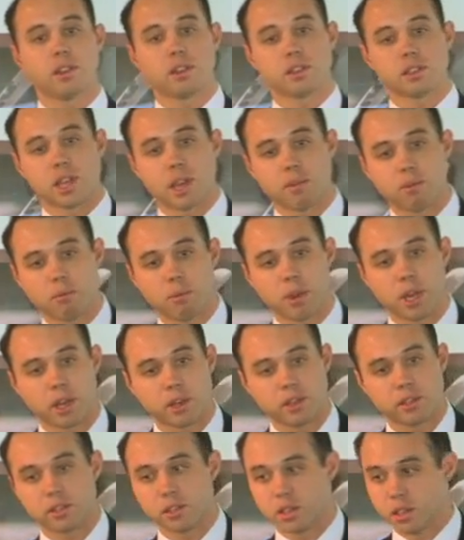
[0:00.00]
the same
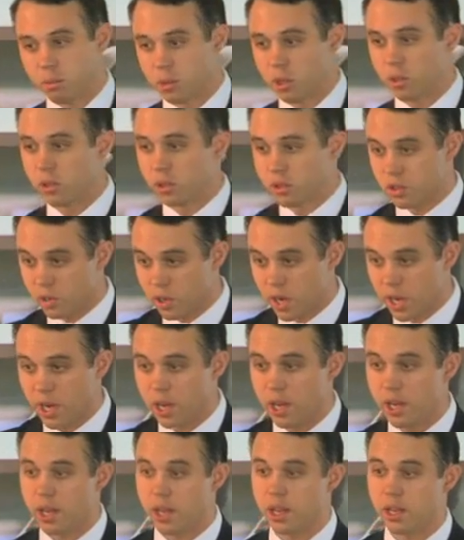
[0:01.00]
amount as a typical
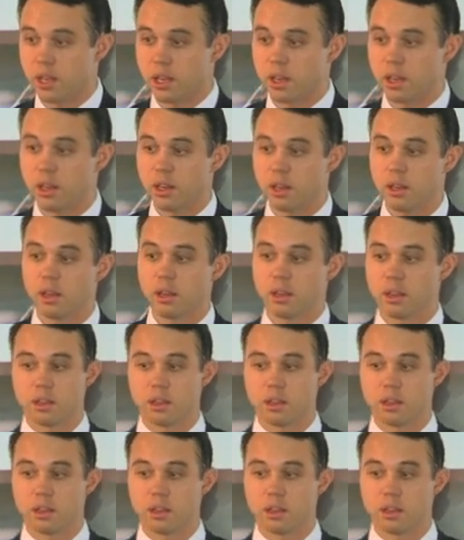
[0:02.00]
Australian in that year,